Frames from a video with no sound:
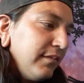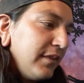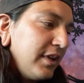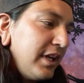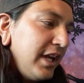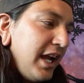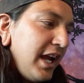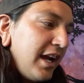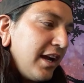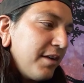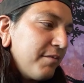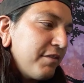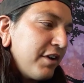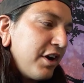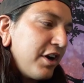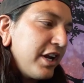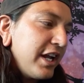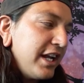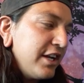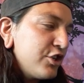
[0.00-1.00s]
yeah, I'm
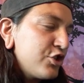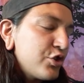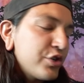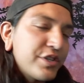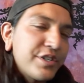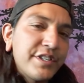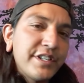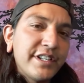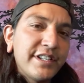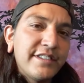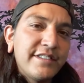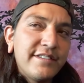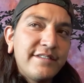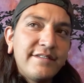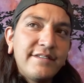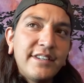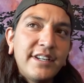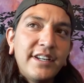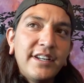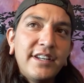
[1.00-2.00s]
very interested
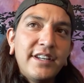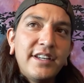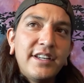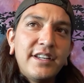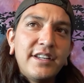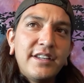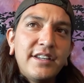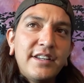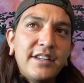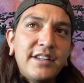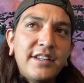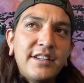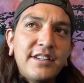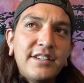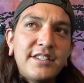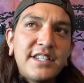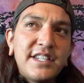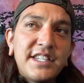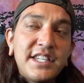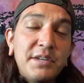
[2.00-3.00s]

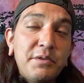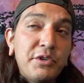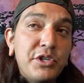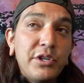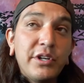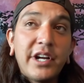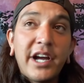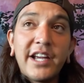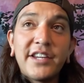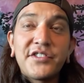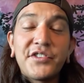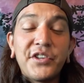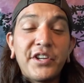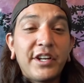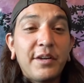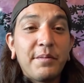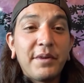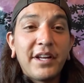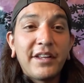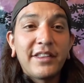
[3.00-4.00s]
to see what you guys
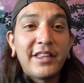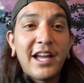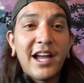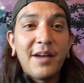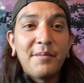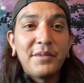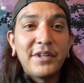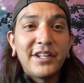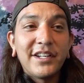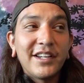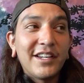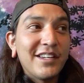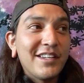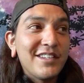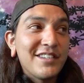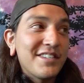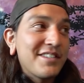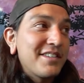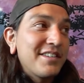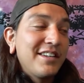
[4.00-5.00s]
think about that,
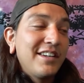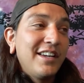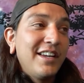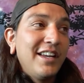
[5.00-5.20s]
because